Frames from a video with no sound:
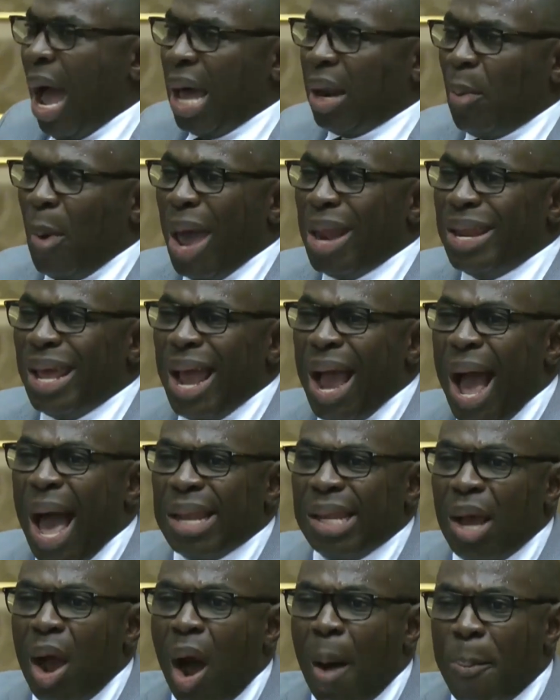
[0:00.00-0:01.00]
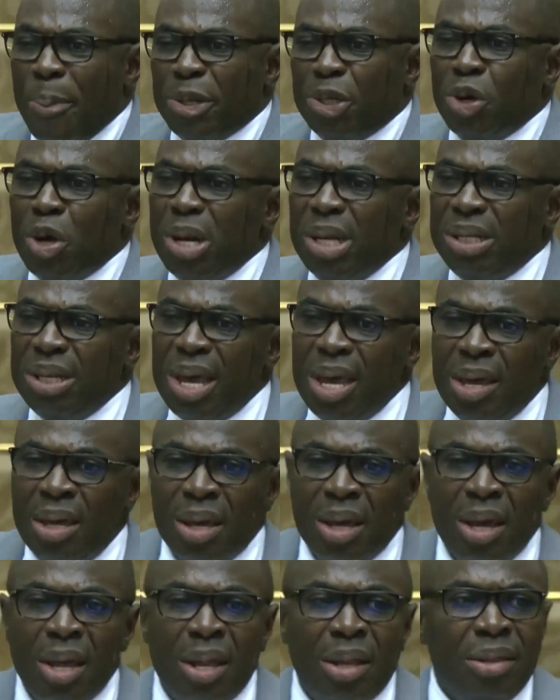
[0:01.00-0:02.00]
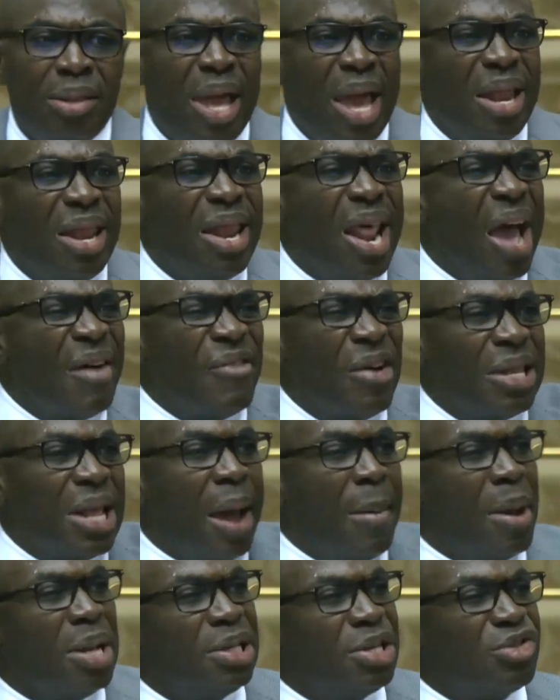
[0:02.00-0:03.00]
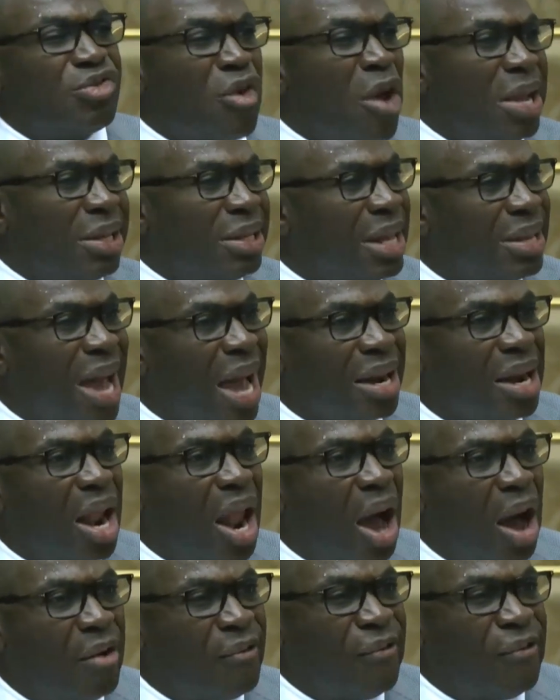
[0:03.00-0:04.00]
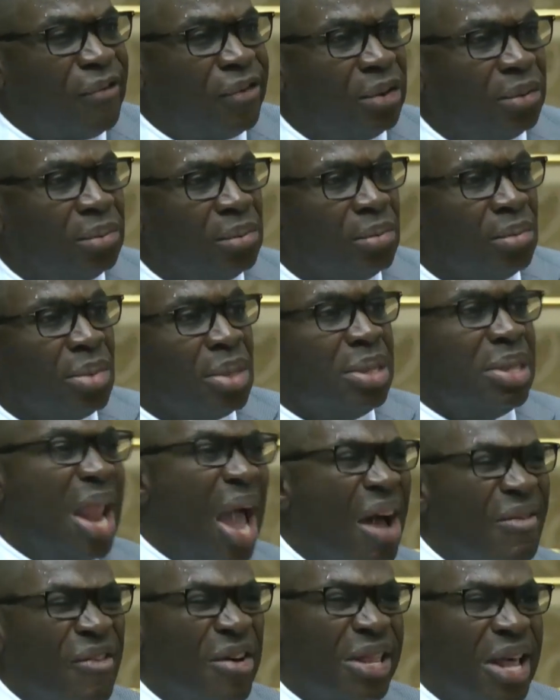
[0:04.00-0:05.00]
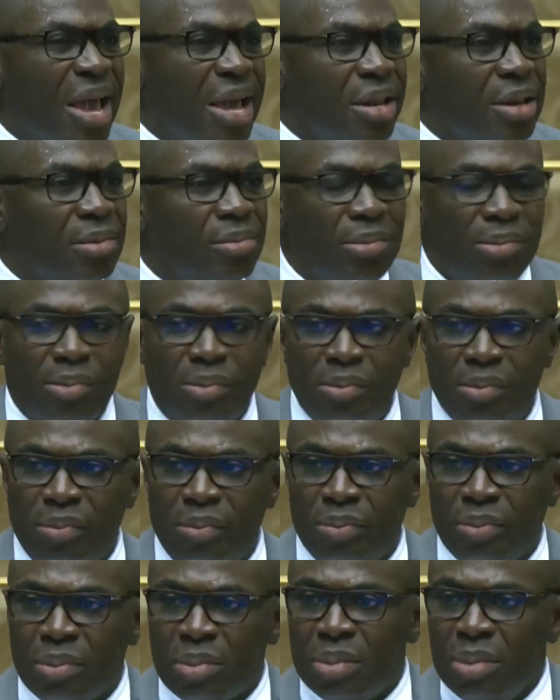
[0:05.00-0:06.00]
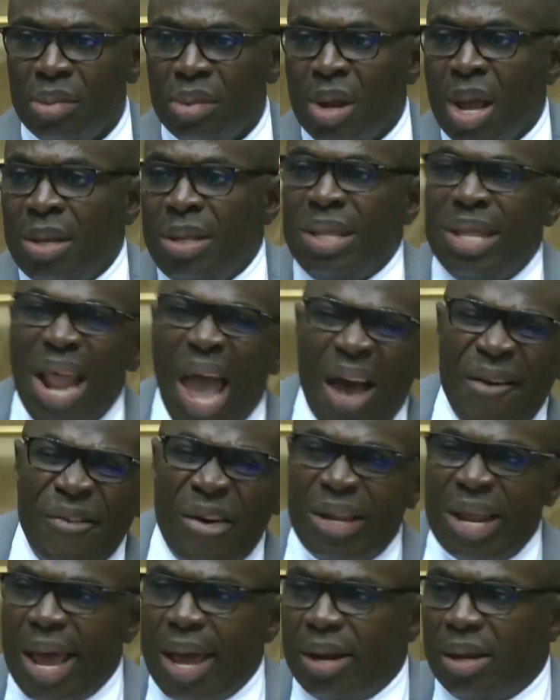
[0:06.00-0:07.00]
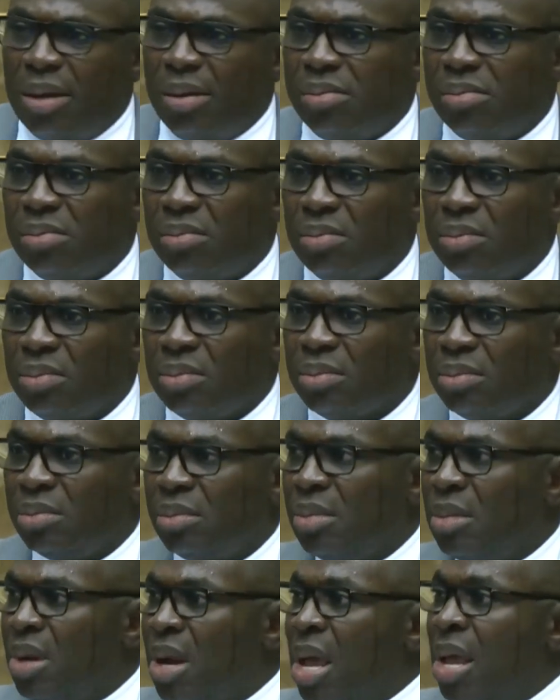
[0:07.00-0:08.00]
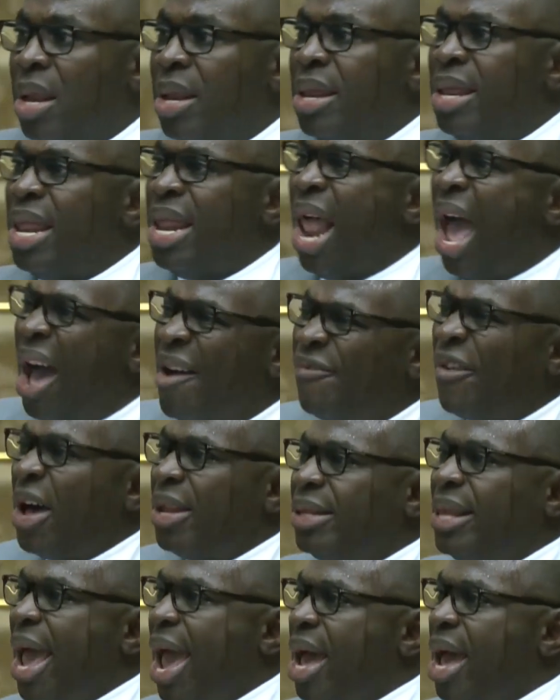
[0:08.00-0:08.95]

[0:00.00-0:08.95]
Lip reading: And when they had the opportunity, they never demonstrated that love. Never did. Never did. Never